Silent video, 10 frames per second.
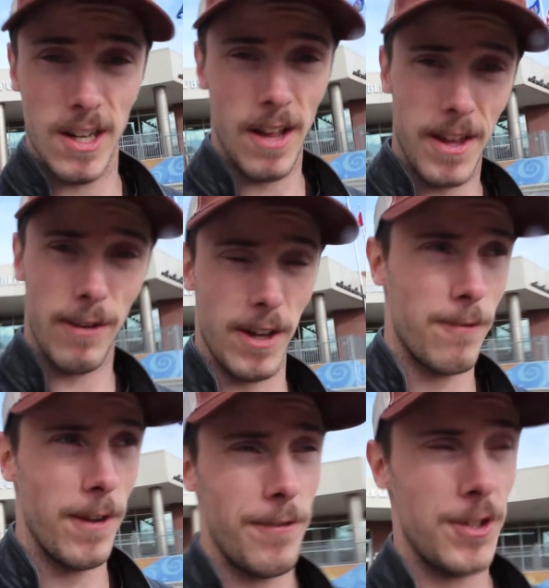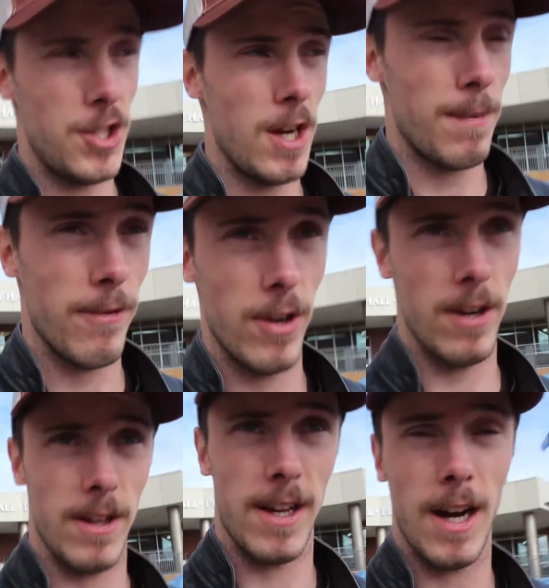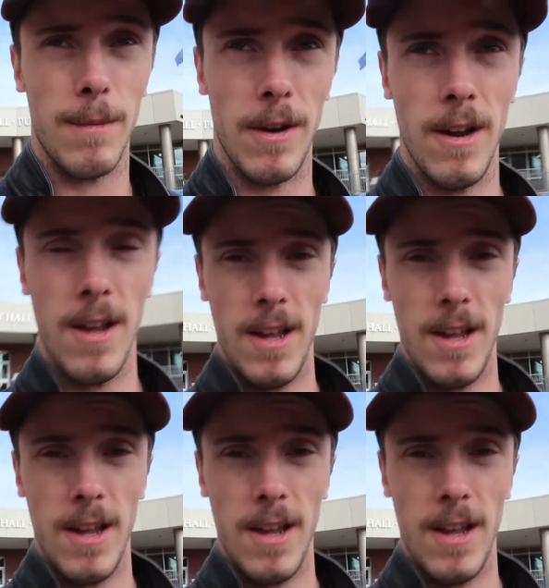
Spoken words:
and now they have like 50 sheep every year that come and